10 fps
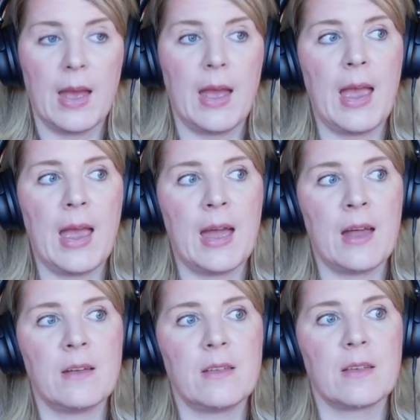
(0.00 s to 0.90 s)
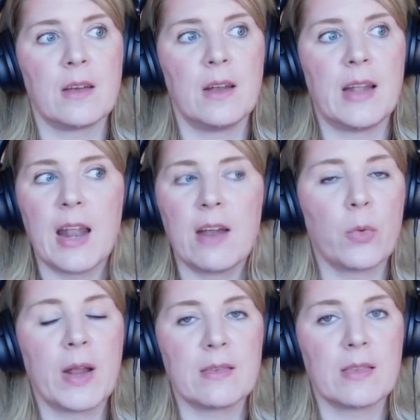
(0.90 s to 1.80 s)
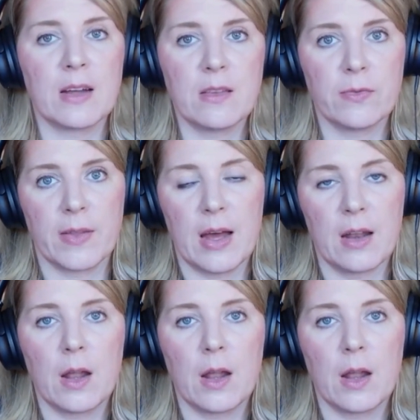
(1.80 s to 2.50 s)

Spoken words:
And not everyone has the guts for that.